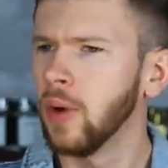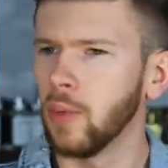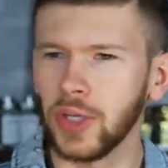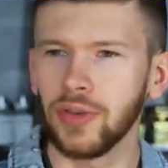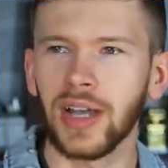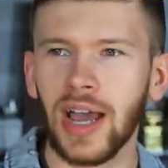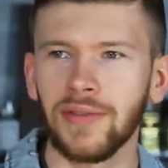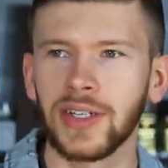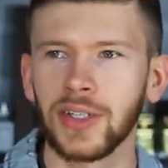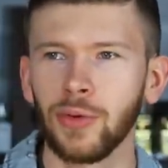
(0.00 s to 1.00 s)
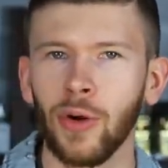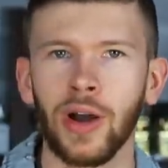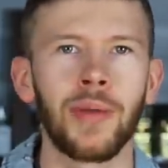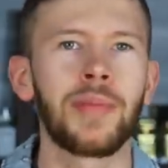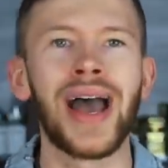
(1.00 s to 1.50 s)
but when you dive into a,
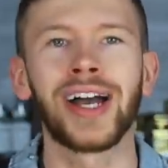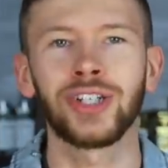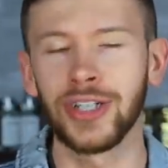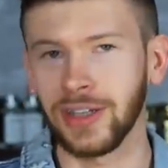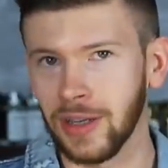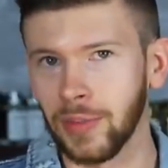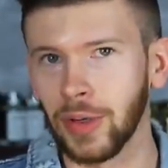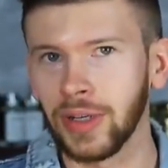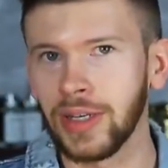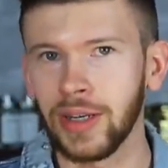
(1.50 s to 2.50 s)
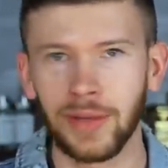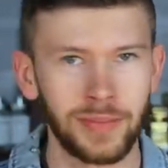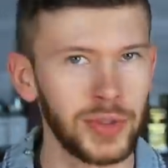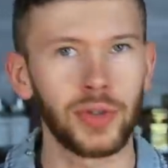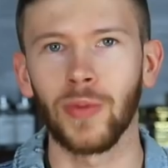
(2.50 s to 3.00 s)
a passionate community
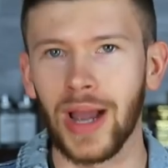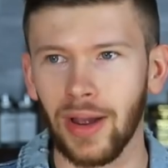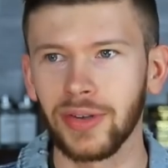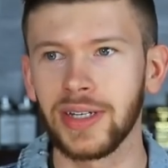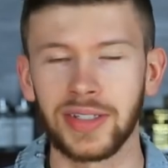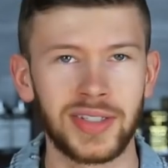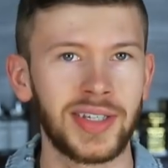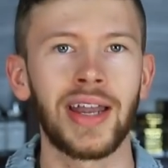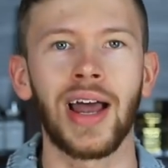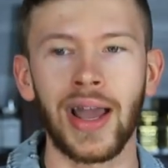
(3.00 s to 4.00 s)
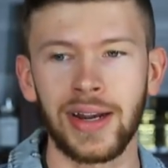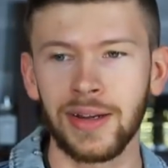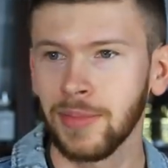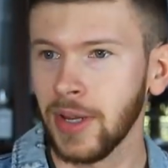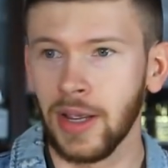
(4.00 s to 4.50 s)
surrounding said
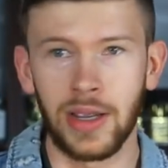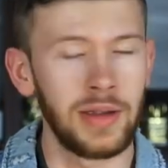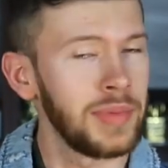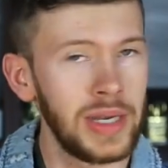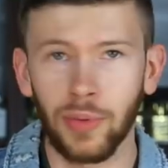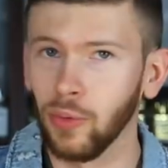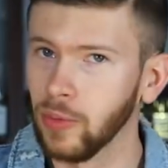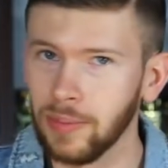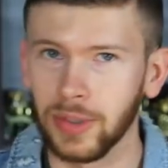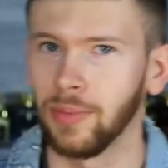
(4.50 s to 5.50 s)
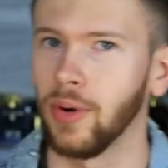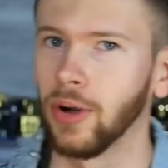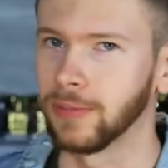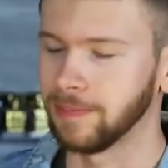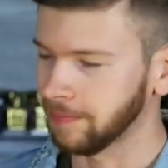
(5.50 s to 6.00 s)
item, people rip it apart.